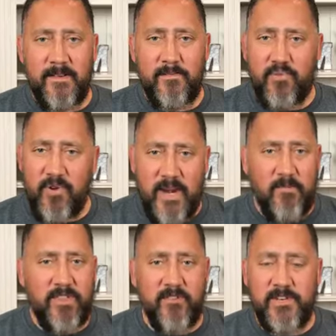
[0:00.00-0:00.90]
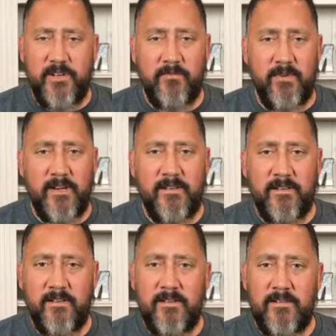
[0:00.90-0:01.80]
Pray with your children,
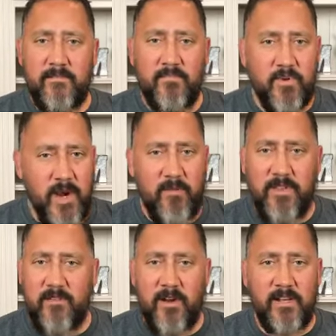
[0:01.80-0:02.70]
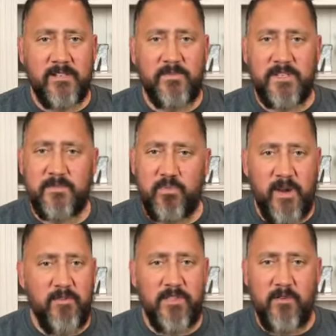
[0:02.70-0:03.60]
pray with your husbands,
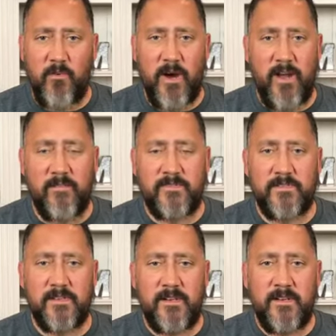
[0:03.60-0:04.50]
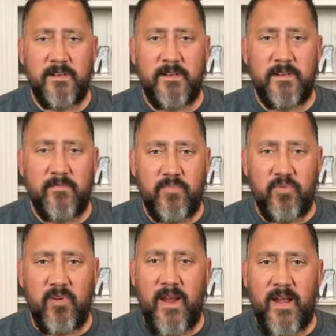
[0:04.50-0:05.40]
pray with your wives,
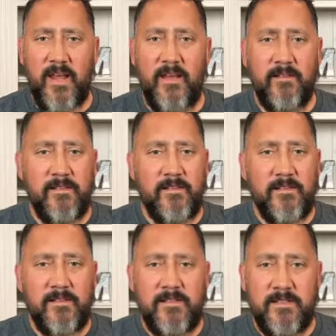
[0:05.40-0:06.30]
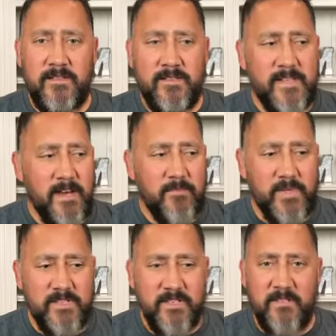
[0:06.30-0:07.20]
pray, set up a
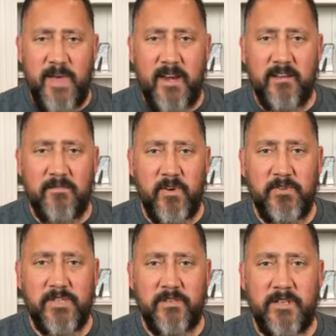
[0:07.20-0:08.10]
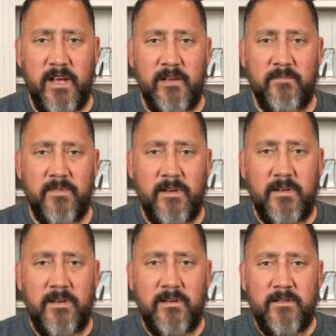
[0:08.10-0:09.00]
systematic devotional time,
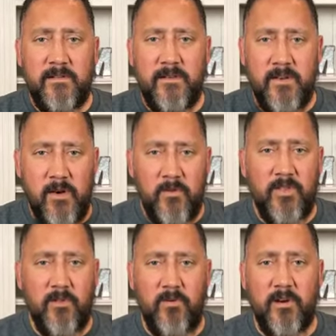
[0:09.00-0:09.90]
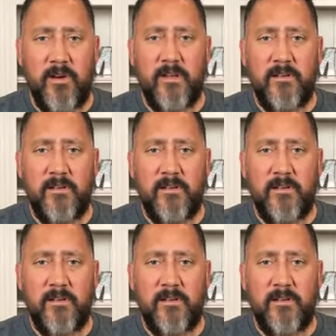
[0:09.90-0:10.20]
know the Lord